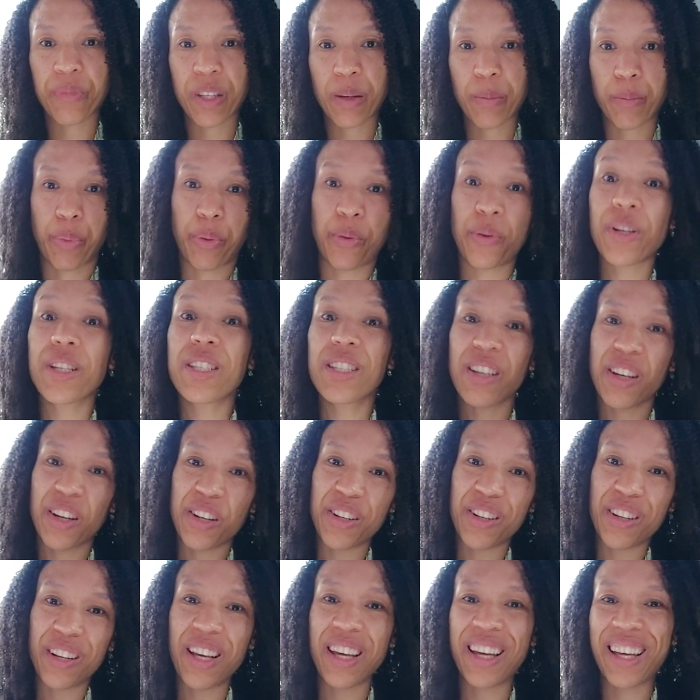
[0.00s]
prison,
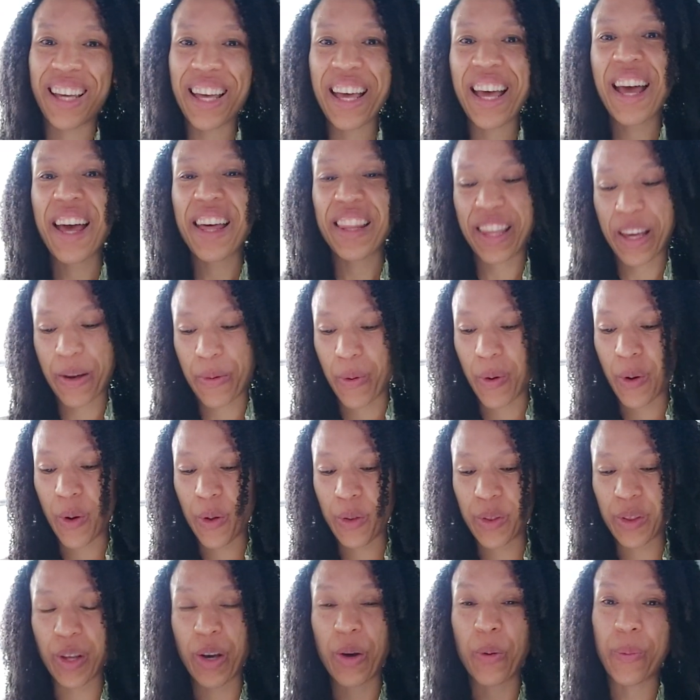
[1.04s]
they were on
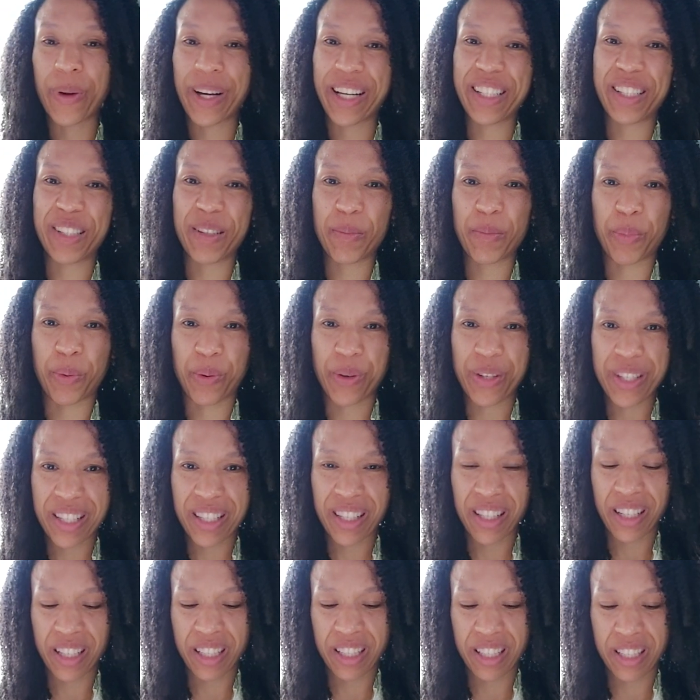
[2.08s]
their way to
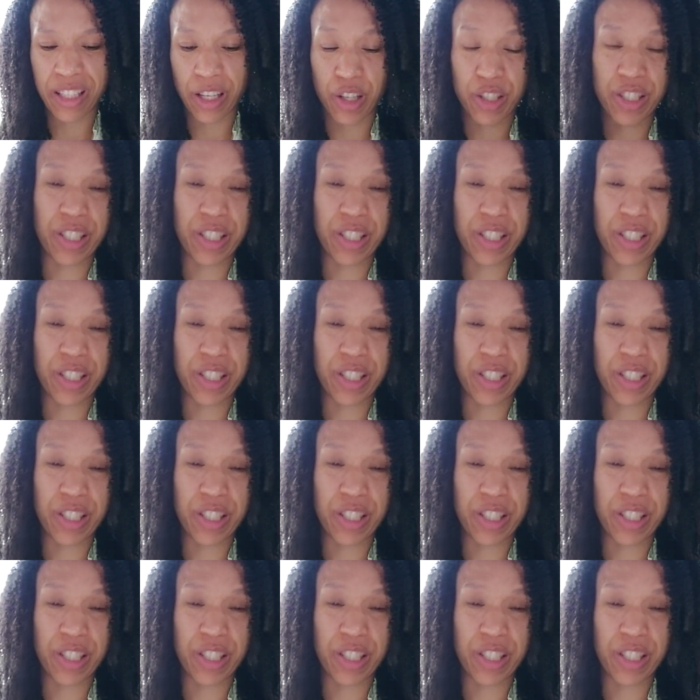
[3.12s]
prison as such.